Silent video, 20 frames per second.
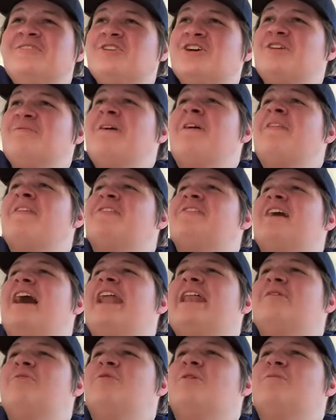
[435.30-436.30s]
We're gonna be on the
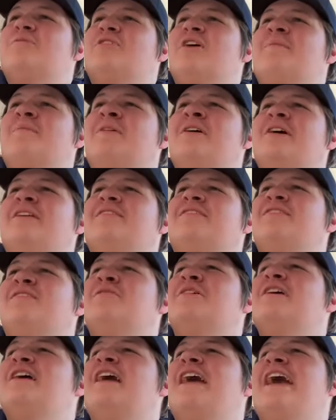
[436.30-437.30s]
side he warms up on, so
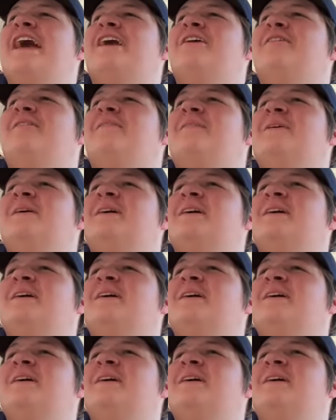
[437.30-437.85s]
we're gonna like, heck over